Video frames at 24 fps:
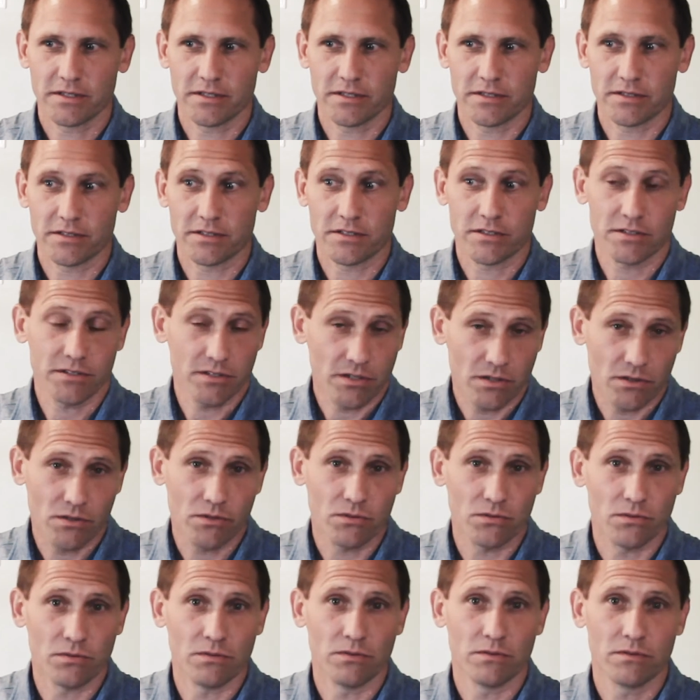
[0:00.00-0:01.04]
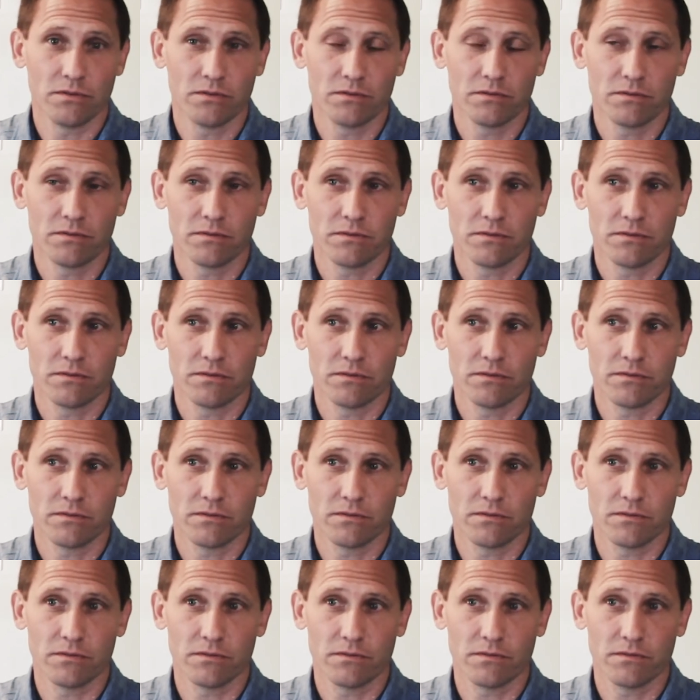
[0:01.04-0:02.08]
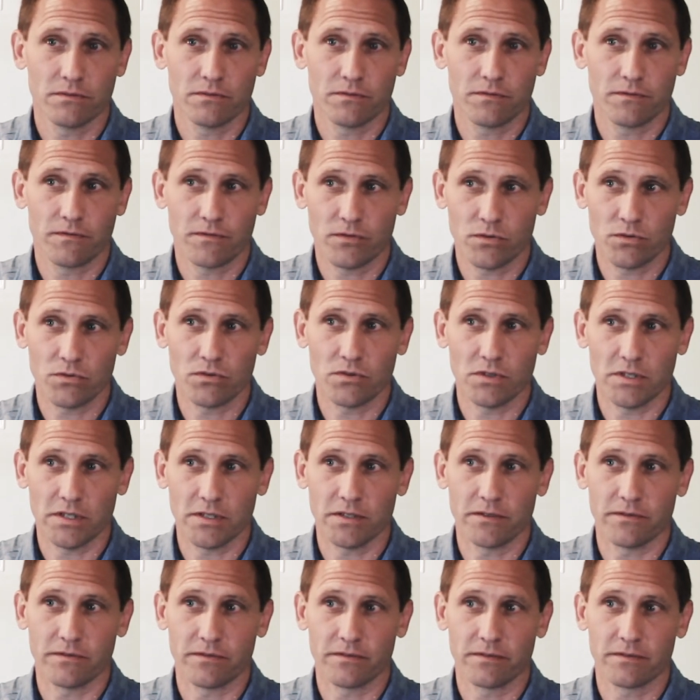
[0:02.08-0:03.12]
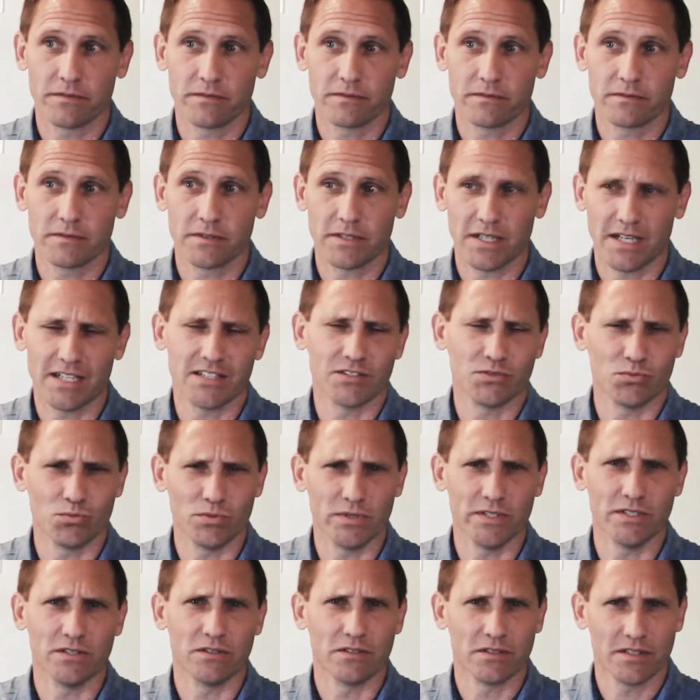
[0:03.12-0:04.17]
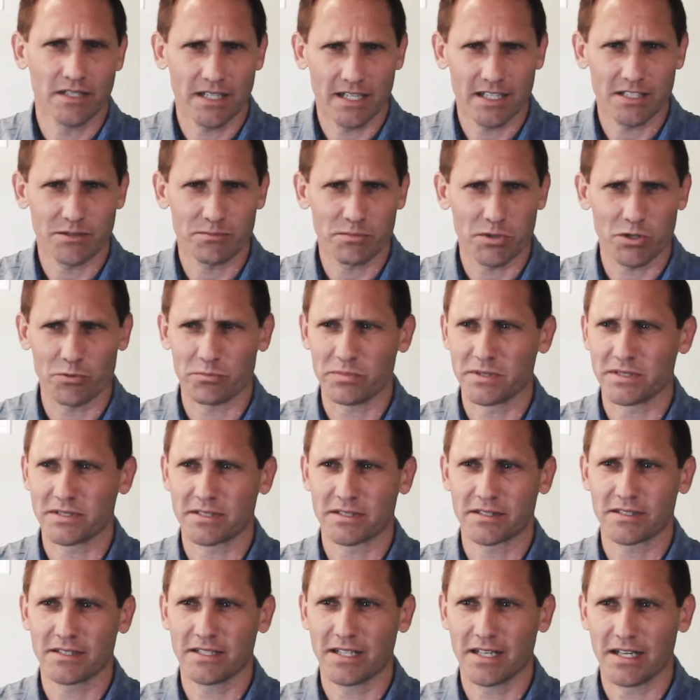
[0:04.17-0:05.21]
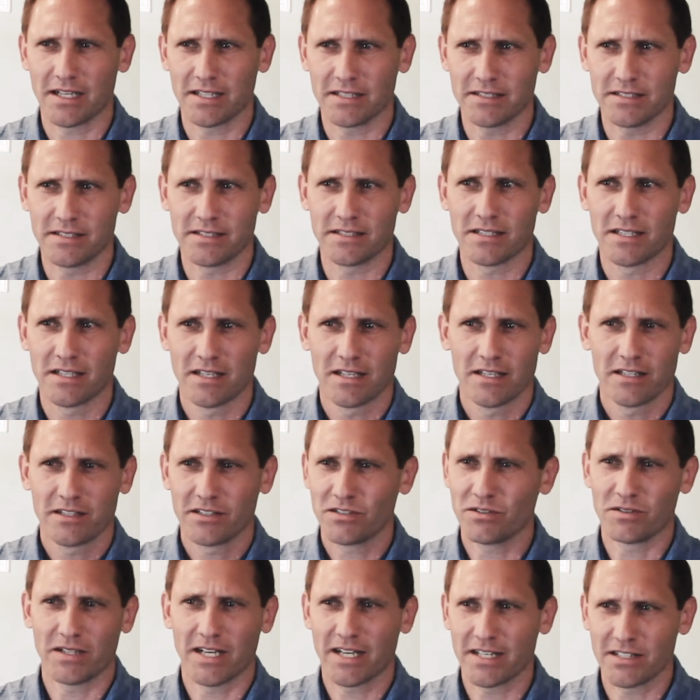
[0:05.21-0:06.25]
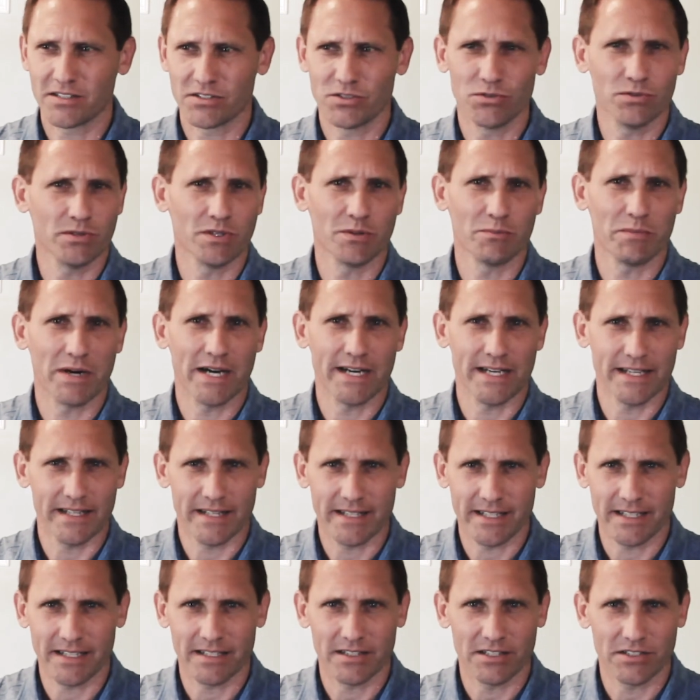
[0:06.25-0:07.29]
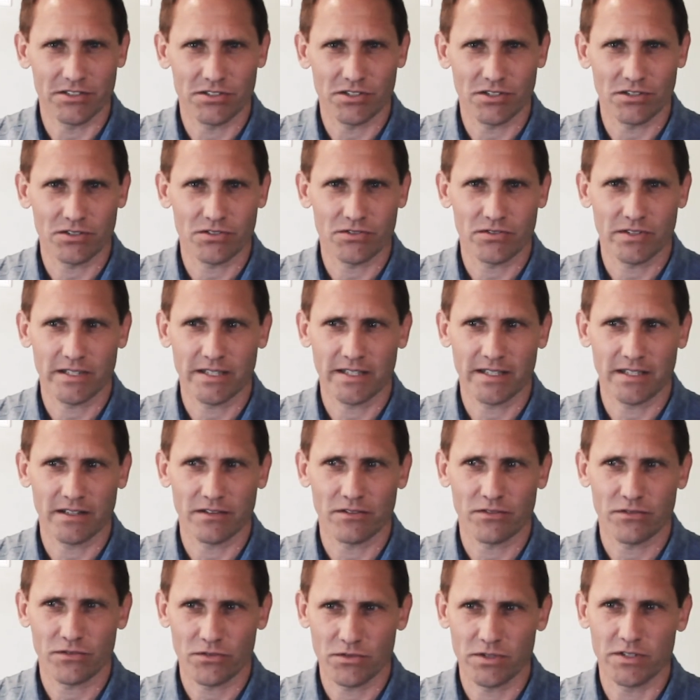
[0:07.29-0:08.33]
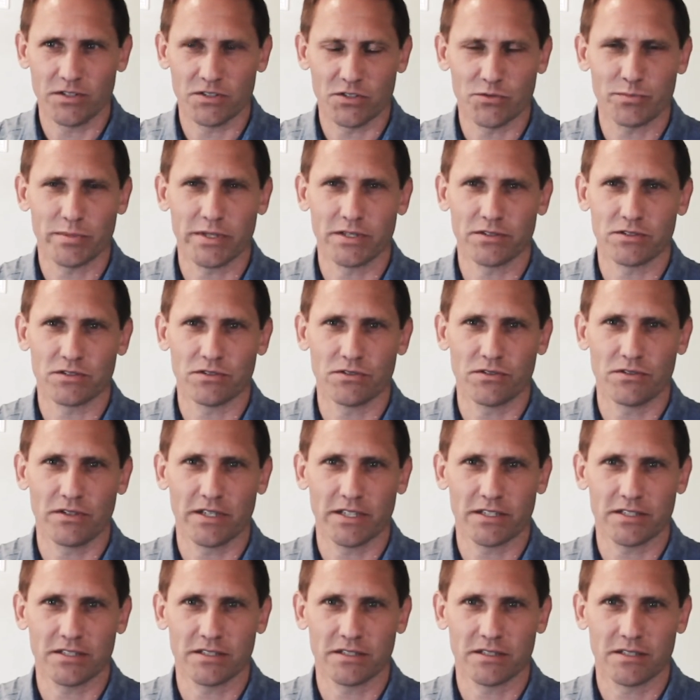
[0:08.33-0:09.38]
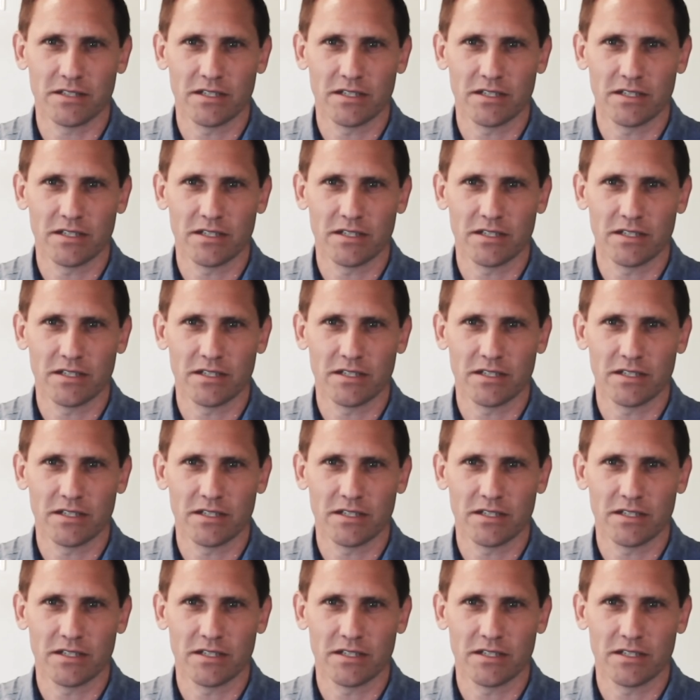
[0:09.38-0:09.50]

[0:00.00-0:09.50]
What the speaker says: so full of God's will, God's purpose, God is doing a mighty thing in the church right now in spiritual direction.